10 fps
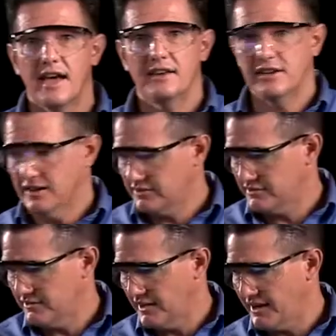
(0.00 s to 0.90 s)
And
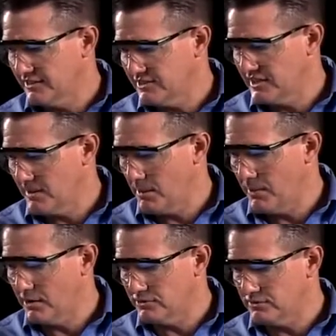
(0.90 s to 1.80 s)
yes, I can see that I'm
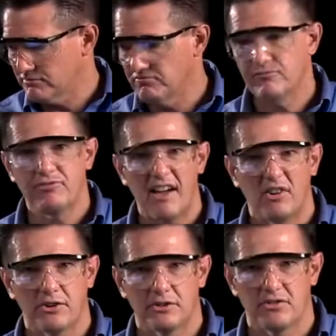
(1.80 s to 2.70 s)
about
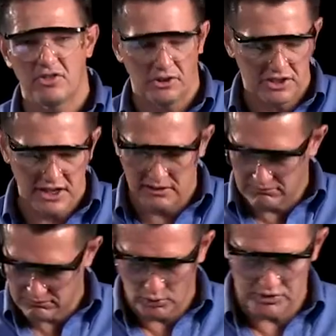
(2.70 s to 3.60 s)

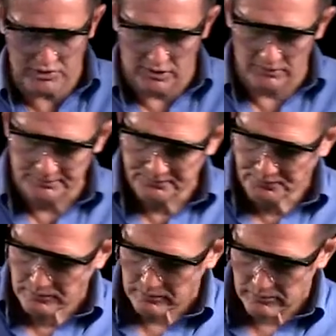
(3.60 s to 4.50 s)
513 or so.
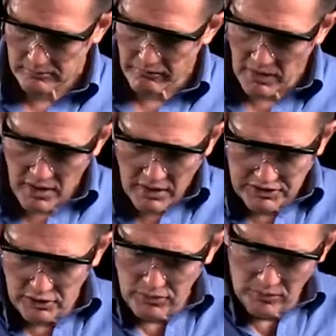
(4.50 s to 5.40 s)

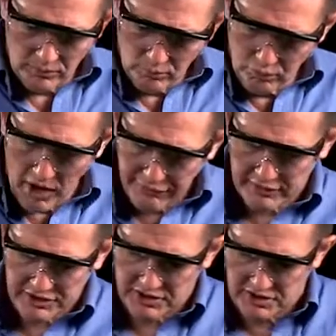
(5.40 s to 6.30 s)
So
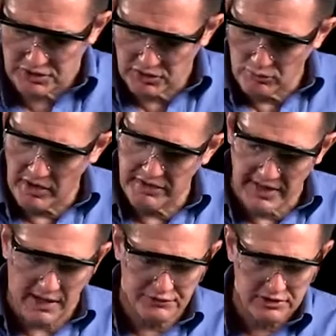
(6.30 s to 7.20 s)
roughly, just you can run
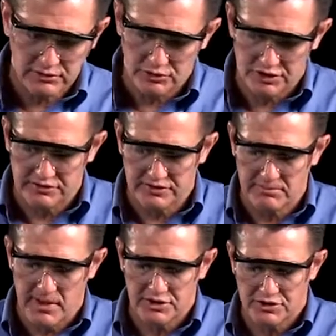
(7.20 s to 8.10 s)
down solutions
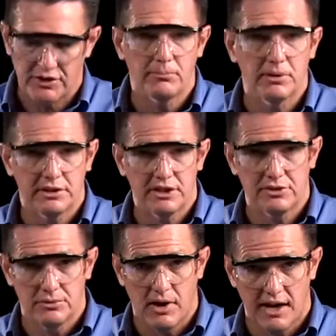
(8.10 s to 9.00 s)
and measure their ability
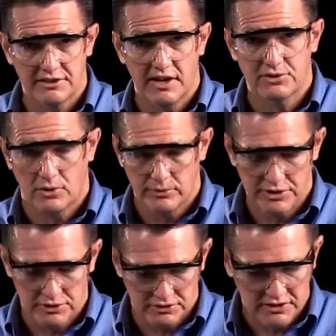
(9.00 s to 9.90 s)
to oxidize or
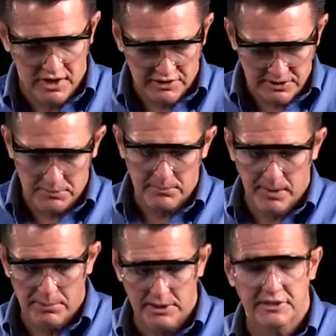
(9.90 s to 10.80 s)
reduce simply
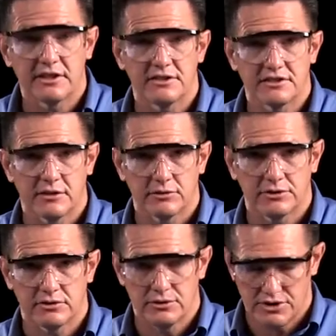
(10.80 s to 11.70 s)
by placing it into several
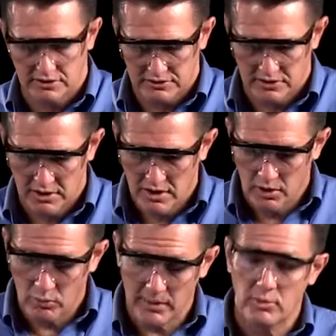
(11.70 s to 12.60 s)
solutions.
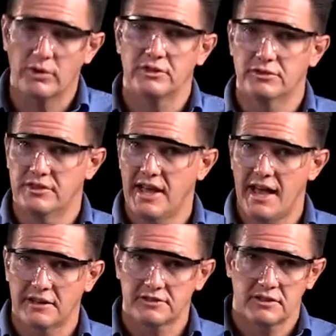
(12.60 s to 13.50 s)
What I'm going to do
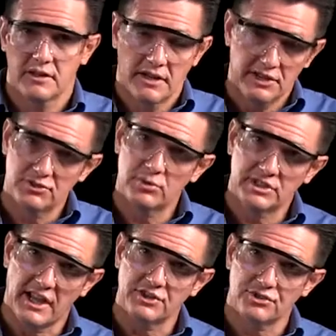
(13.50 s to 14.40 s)
next is do a
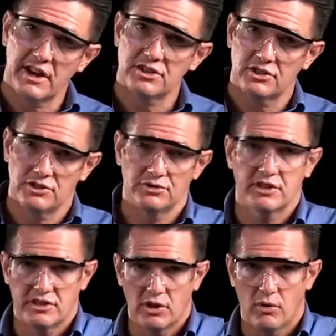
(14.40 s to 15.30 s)
titration
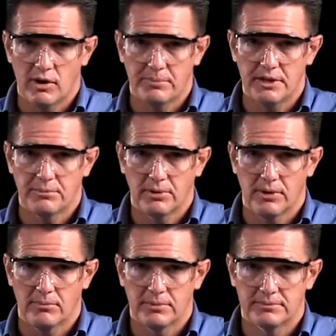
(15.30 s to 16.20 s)
using the ORP
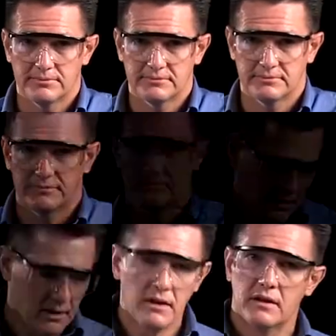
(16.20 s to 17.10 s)
probe.
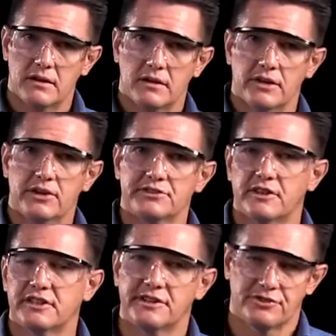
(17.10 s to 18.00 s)
Here's
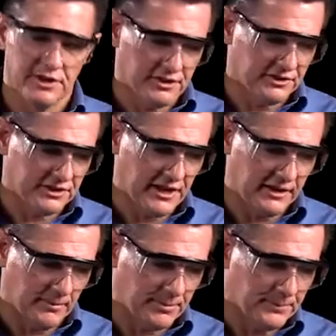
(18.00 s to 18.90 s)
our titration
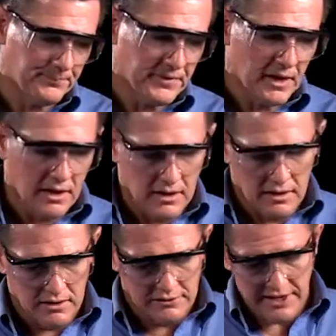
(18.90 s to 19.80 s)
setup.
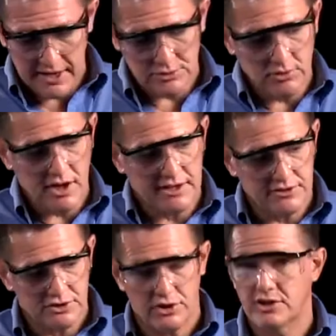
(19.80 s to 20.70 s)
The actual
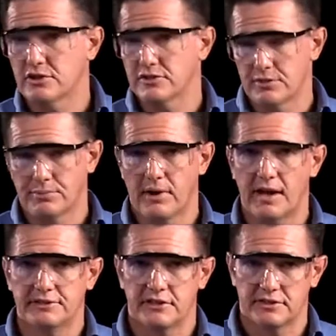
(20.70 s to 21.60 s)
concentrations in the
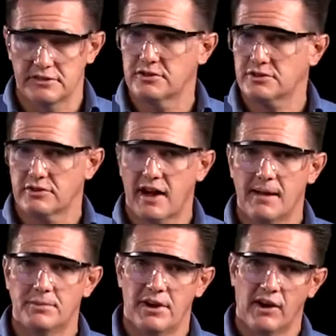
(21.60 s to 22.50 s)
process is
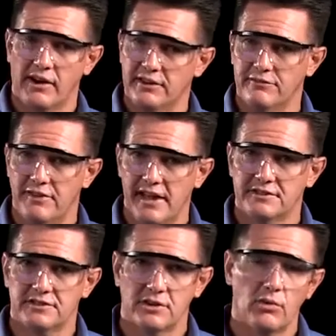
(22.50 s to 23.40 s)
described in our
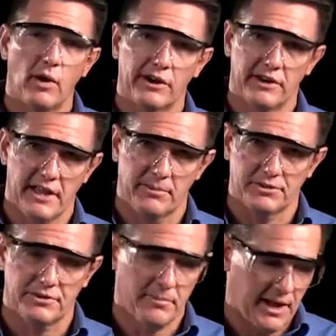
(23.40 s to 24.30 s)
Advanced Inquiry
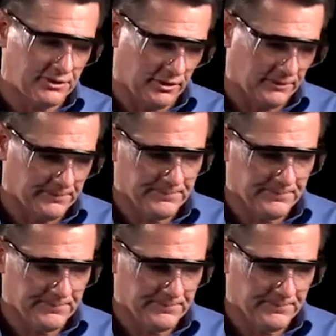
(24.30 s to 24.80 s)
Chemistry Manual.